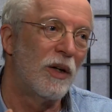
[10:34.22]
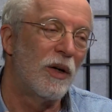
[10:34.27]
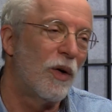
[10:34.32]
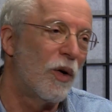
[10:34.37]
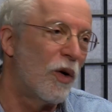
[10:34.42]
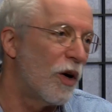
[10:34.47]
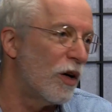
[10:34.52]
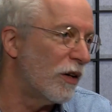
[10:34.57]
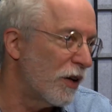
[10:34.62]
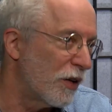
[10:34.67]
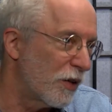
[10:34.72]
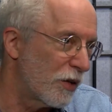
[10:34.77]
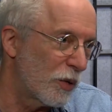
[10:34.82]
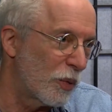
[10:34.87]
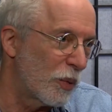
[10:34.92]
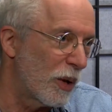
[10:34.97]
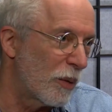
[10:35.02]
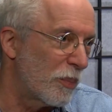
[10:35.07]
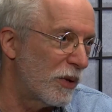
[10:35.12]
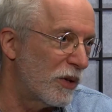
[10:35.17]
All other
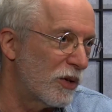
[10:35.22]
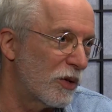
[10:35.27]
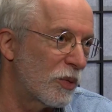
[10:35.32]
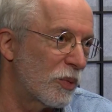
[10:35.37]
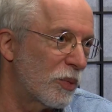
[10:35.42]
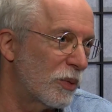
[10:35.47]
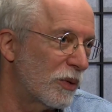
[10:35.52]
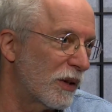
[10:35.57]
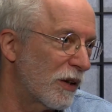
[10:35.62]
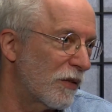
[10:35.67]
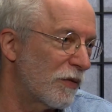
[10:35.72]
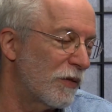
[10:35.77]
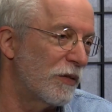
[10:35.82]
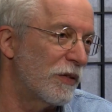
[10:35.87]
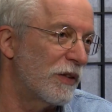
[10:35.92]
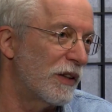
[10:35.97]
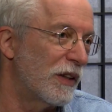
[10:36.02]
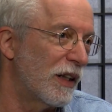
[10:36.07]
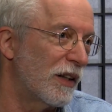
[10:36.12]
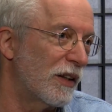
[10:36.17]
weapons will get
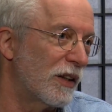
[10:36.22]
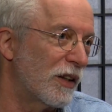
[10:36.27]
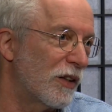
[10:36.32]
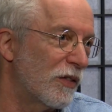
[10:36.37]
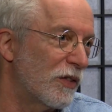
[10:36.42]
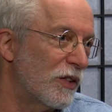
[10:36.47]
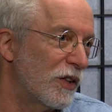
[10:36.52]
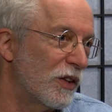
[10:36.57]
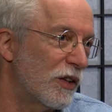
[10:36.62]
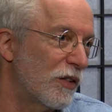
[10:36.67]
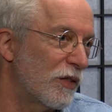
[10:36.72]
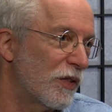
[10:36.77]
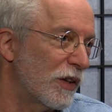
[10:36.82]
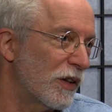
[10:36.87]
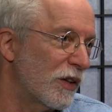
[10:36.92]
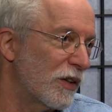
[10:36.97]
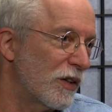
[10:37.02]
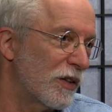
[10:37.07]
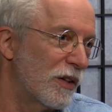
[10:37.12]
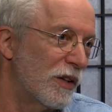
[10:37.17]
$50 gift
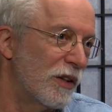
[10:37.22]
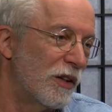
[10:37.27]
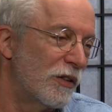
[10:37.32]
certificates.